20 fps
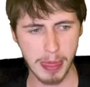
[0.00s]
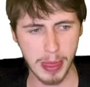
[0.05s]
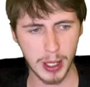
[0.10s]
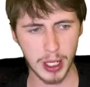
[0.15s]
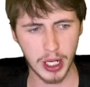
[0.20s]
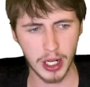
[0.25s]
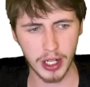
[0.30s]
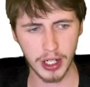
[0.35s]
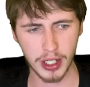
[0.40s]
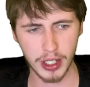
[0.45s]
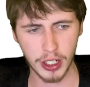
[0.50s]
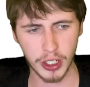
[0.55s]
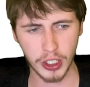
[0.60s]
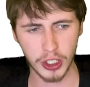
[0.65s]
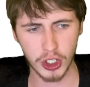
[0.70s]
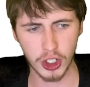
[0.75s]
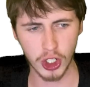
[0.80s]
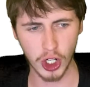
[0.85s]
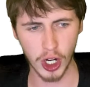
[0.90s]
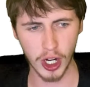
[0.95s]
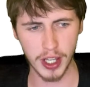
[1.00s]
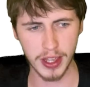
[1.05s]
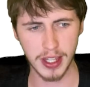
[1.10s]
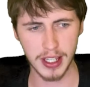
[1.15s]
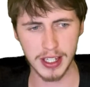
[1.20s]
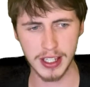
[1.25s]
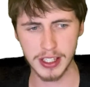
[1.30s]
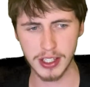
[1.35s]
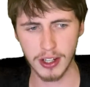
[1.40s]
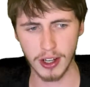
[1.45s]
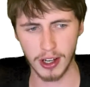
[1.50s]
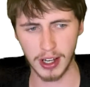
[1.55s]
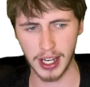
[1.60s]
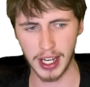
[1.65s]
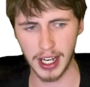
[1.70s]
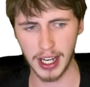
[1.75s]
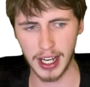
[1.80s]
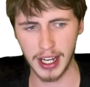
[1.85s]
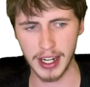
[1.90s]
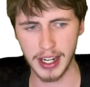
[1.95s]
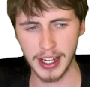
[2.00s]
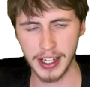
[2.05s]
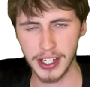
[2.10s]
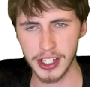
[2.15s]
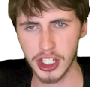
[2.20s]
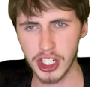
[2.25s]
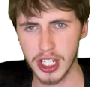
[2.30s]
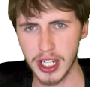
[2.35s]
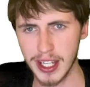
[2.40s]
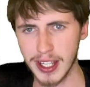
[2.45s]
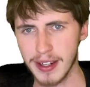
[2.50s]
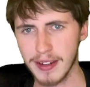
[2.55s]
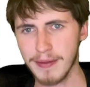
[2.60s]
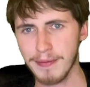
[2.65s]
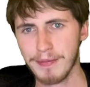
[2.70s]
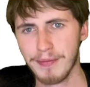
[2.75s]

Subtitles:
You know, he showed that he's got heart and a chin.